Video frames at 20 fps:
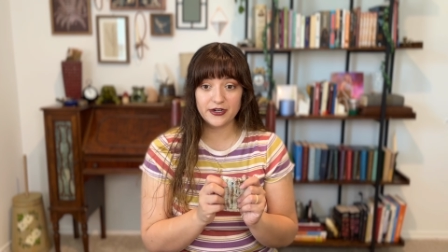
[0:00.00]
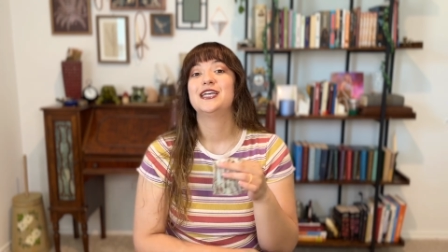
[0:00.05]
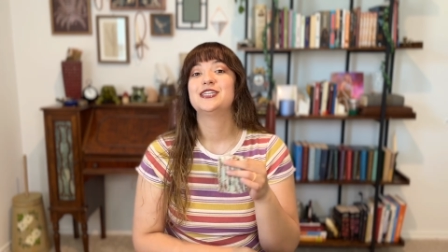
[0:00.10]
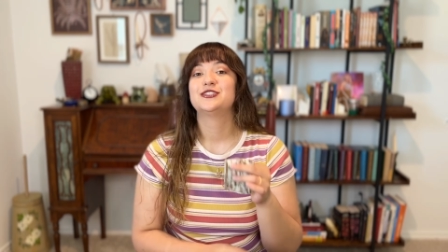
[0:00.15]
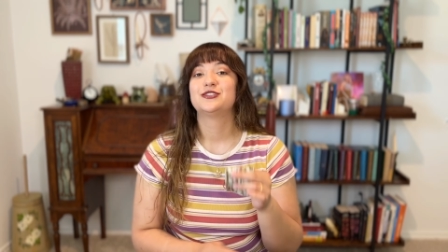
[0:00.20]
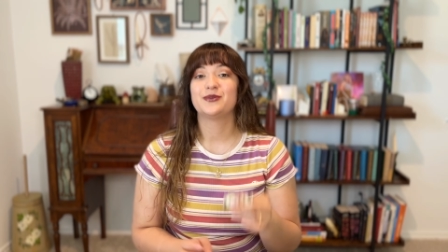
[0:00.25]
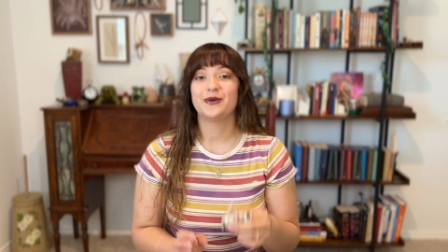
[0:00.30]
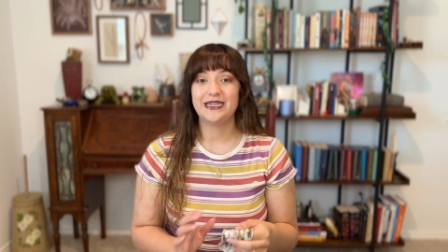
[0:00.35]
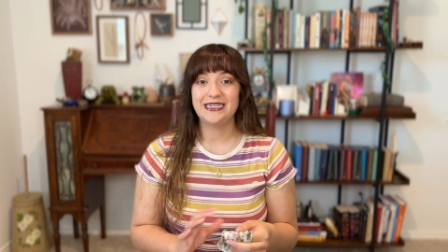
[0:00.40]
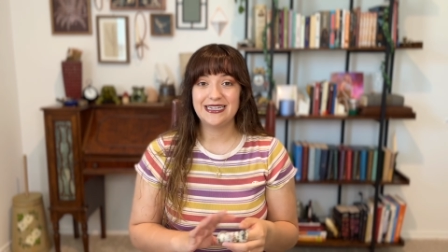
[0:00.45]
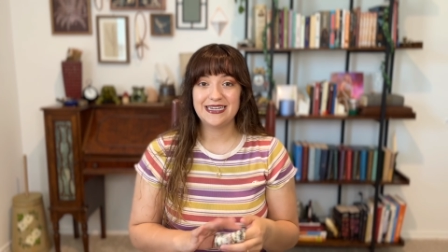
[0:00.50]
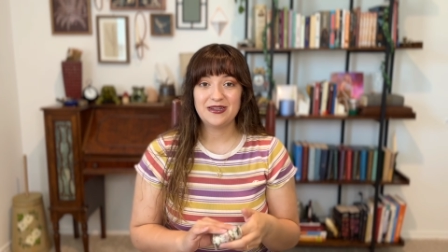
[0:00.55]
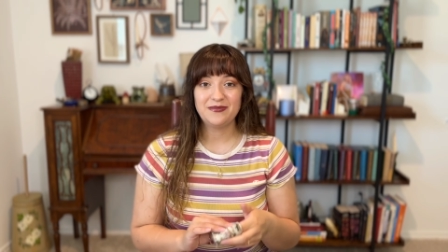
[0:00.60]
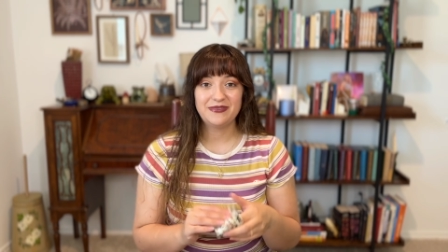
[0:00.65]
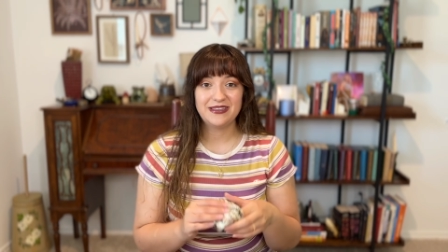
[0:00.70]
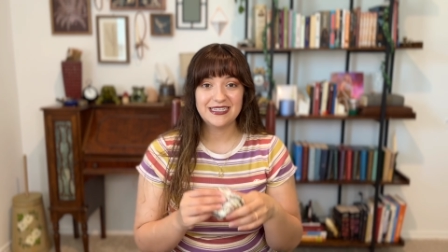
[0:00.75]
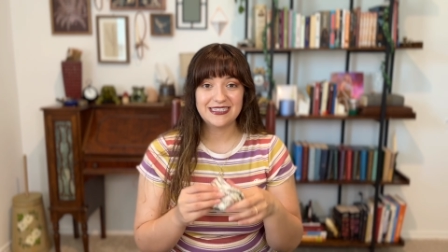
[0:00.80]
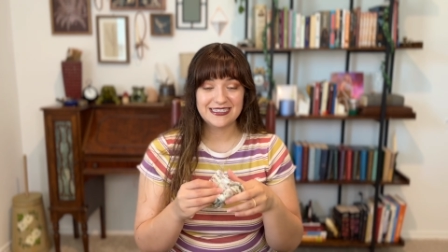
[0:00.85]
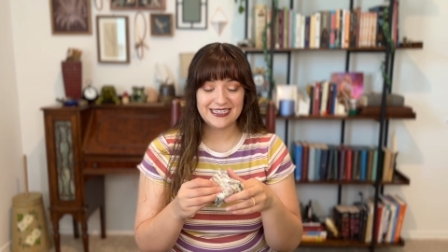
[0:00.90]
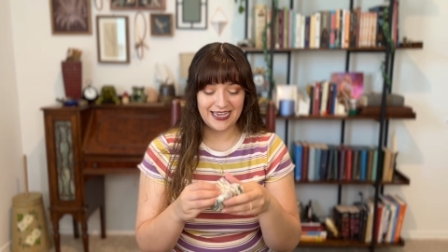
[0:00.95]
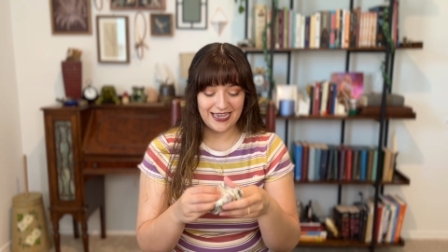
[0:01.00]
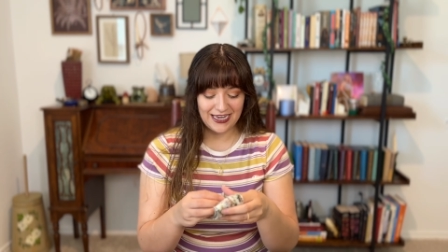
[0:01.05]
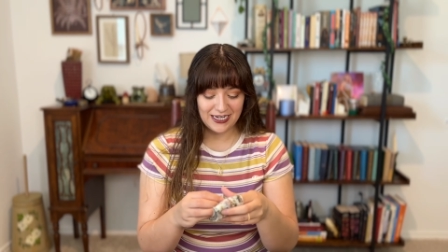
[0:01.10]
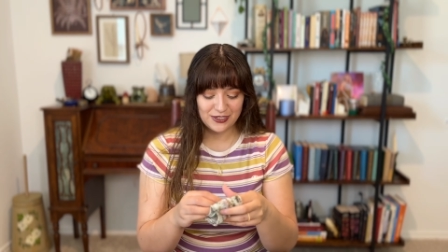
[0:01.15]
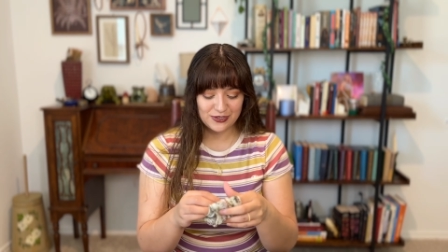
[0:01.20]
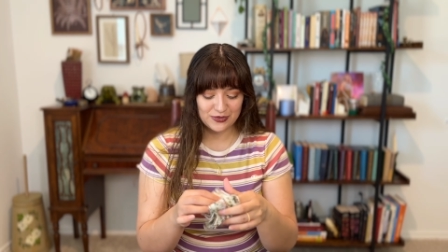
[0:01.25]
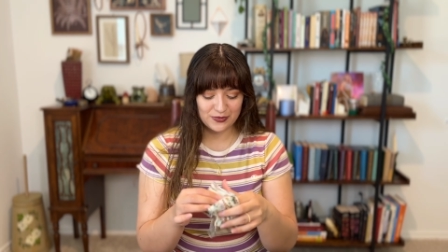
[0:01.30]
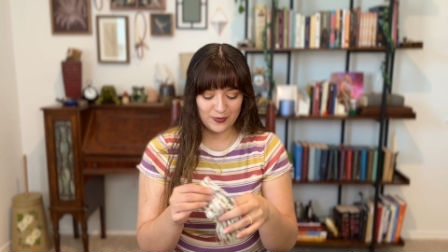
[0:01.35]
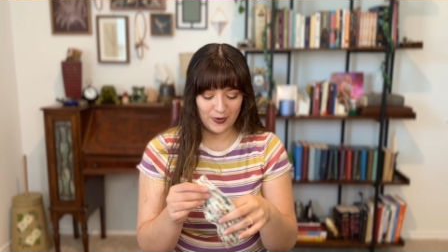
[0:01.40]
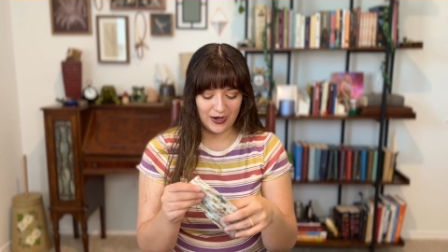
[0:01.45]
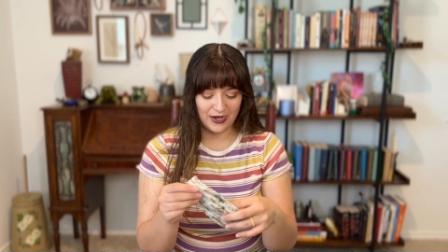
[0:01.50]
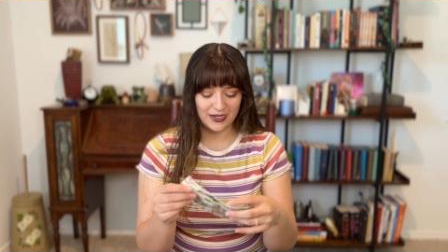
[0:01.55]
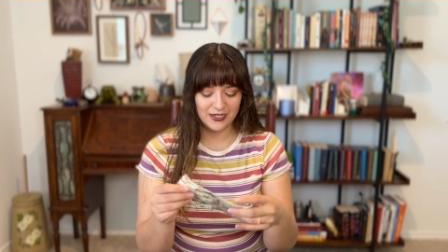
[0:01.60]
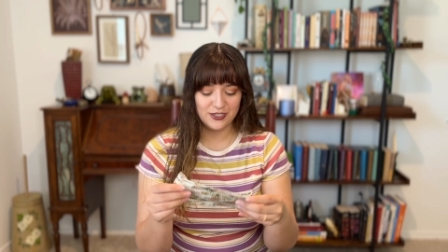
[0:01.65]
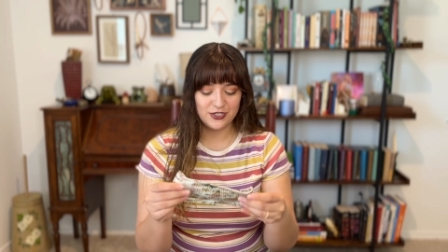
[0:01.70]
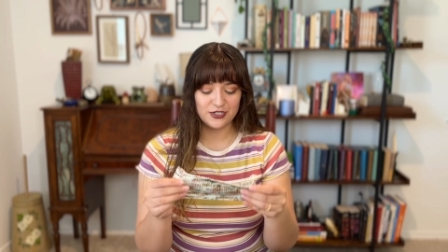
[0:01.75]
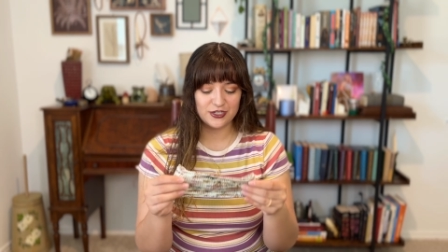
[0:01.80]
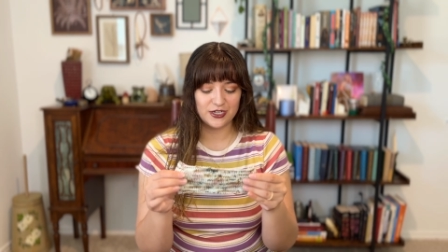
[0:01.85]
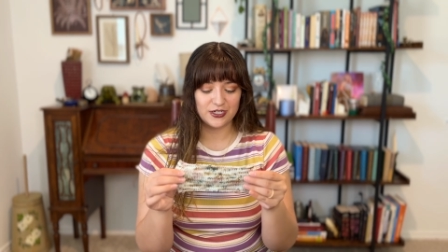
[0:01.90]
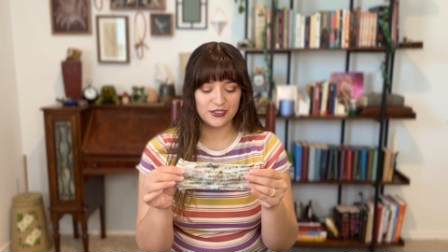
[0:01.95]
So I knit up this gauge
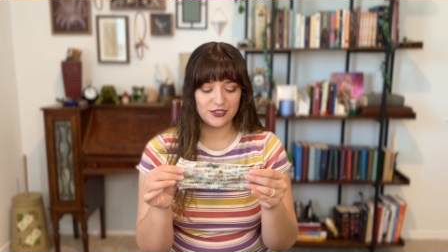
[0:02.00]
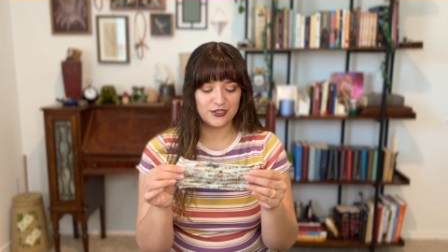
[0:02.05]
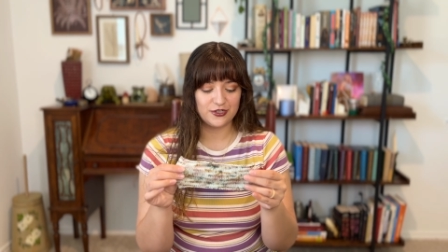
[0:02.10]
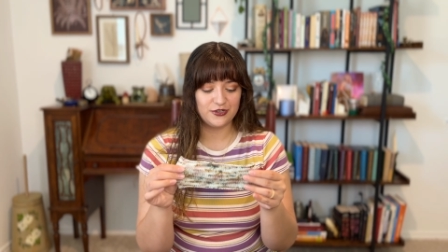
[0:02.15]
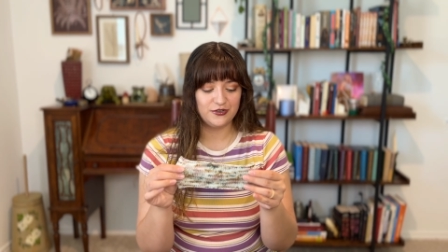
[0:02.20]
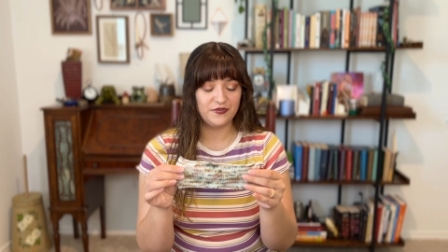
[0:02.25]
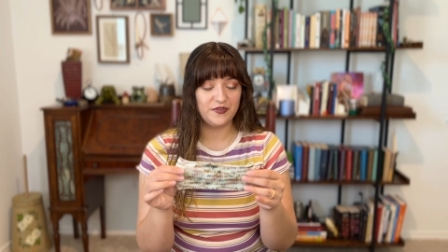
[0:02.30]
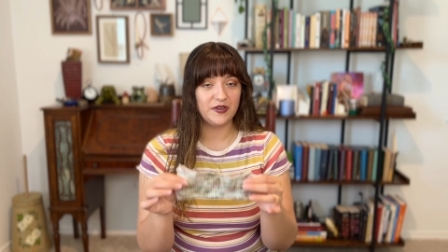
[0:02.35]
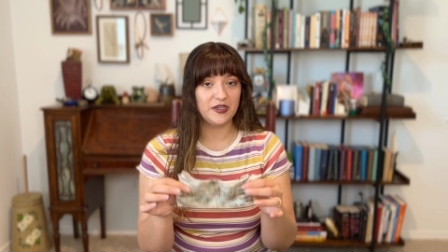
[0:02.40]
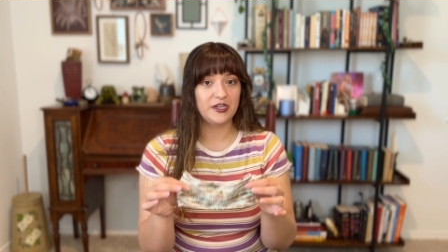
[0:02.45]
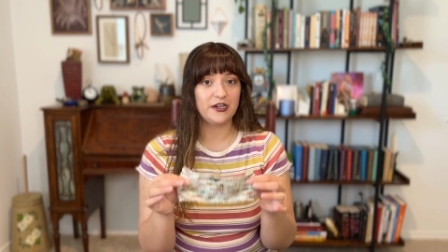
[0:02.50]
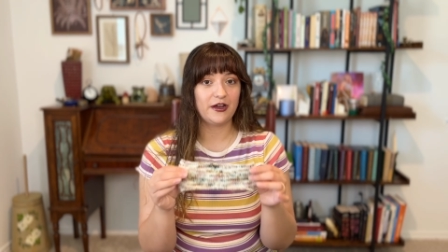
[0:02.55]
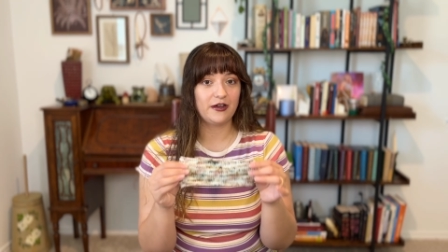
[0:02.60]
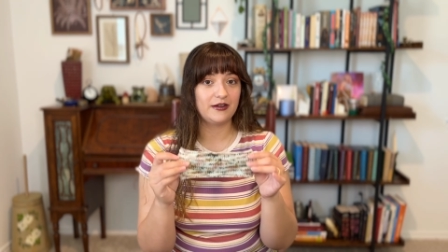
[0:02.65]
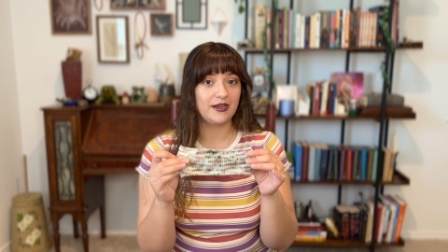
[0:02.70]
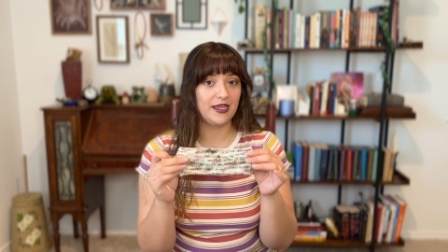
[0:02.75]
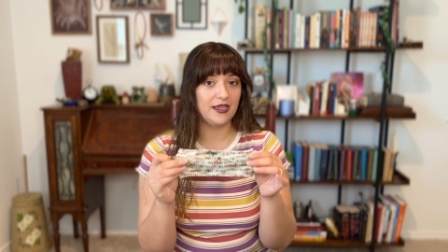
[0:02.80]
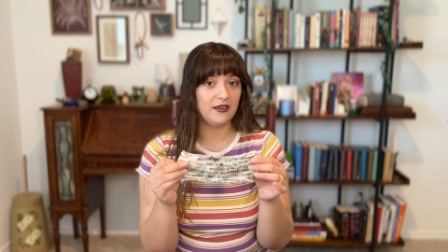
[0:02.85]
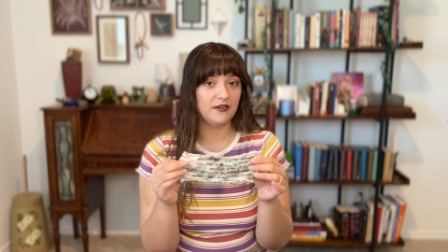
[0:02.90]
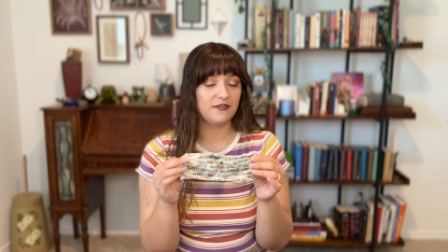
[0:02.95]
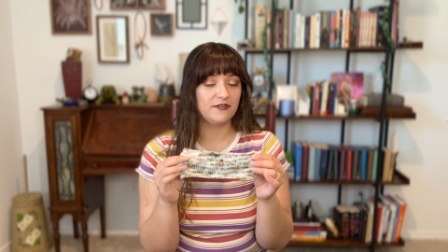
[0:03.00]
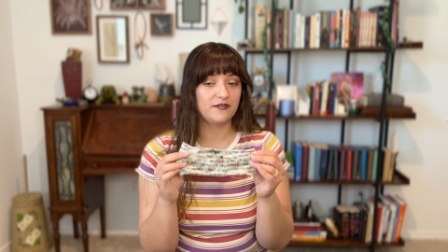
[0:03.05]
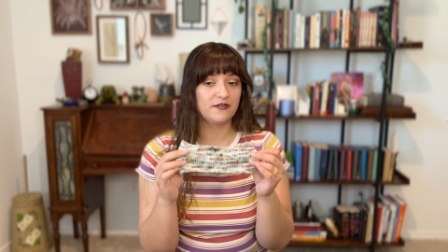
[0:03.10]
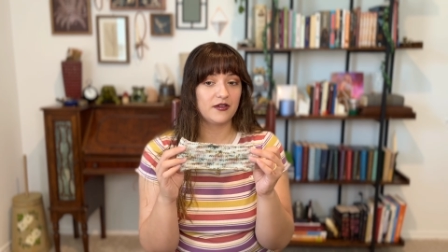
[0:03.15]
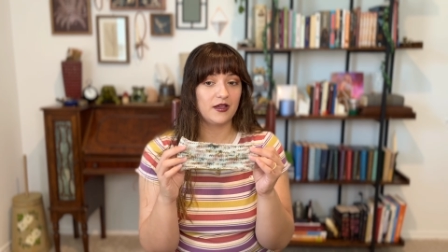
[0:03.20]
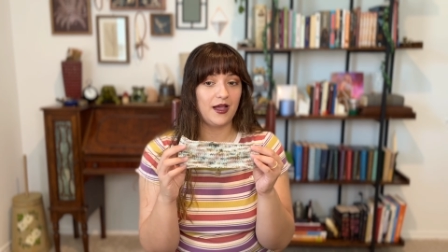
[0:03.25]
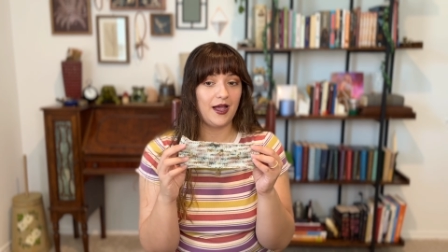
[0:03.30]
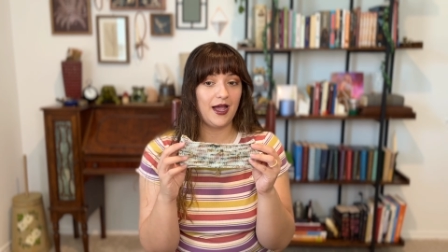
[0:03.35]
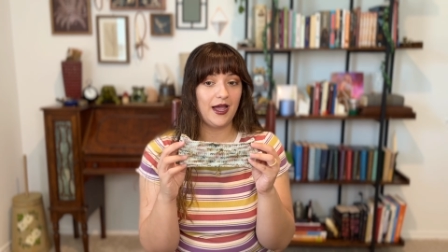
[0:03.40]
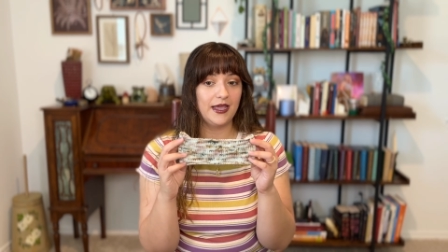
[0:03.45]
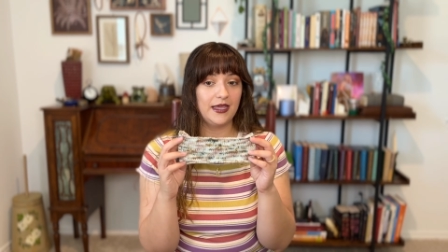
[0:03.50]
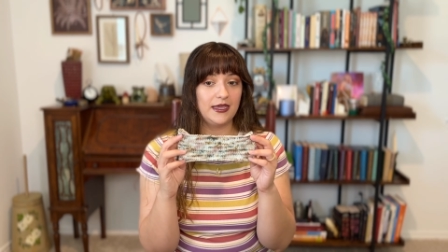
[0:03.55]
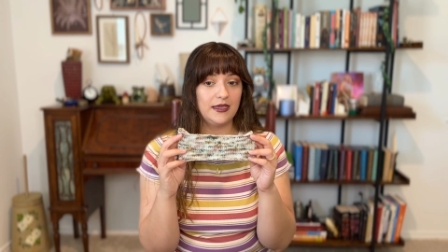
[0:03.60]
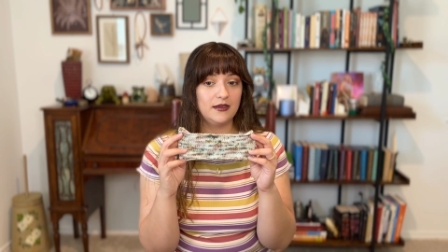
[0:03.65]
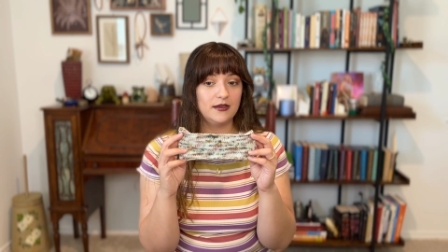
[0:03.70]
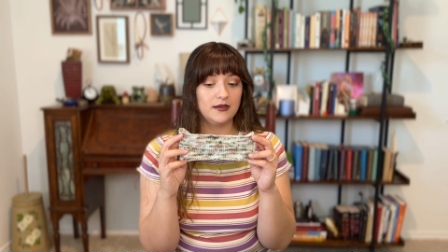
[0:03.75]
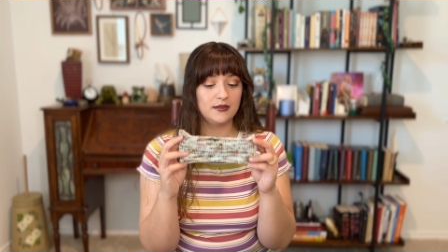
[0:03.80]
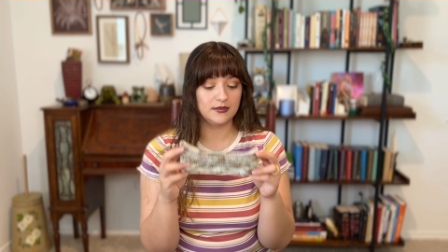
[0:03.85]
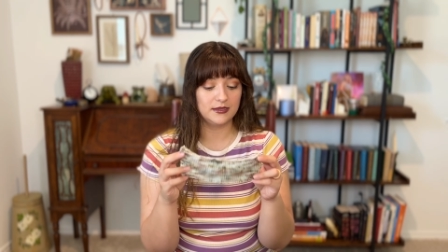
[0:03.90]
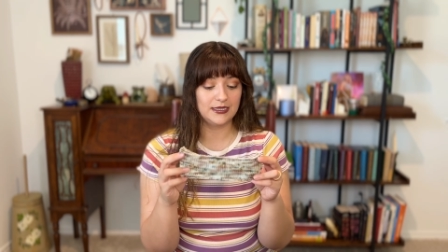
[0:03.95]
swatch to figure out if
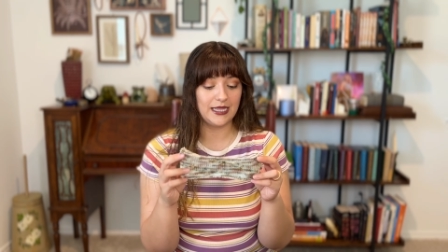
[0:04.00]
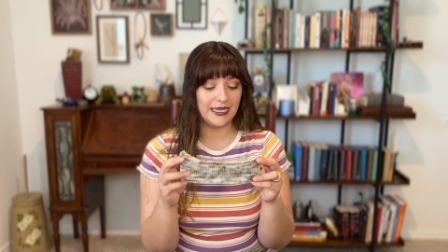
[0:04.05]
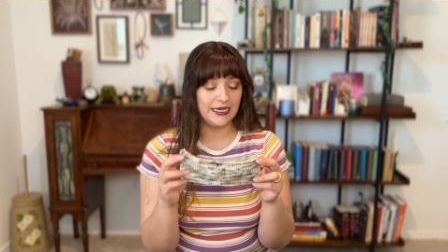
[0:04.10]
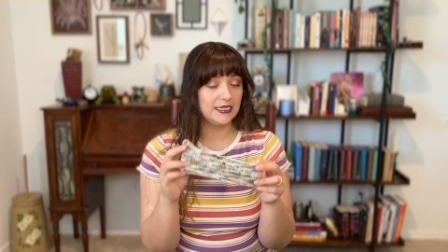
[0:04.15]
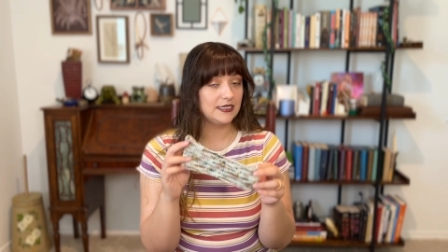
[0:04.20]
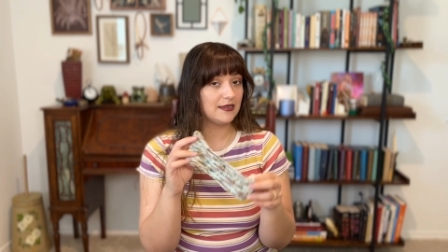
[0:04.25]
I liked